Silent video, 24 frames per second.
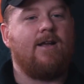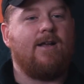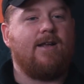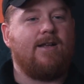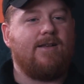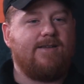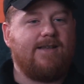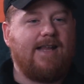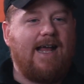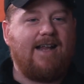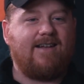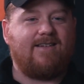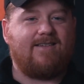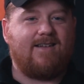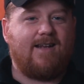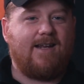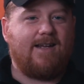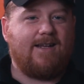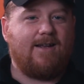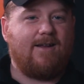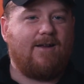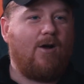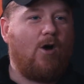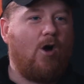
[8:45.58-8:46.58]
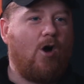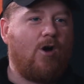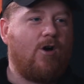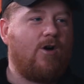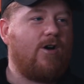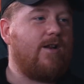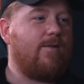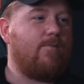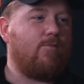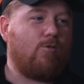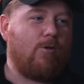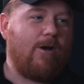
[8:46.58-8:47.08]
That's like
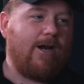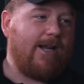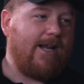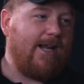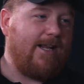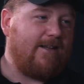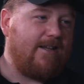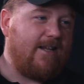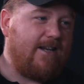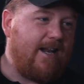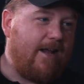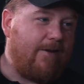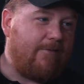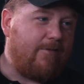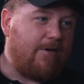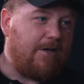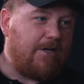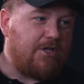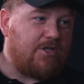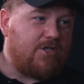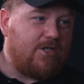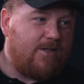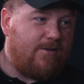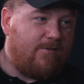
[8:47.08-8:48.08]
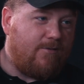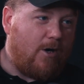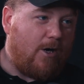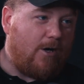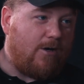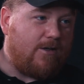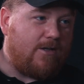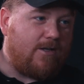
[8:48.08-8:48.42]
already breaking the definition of art.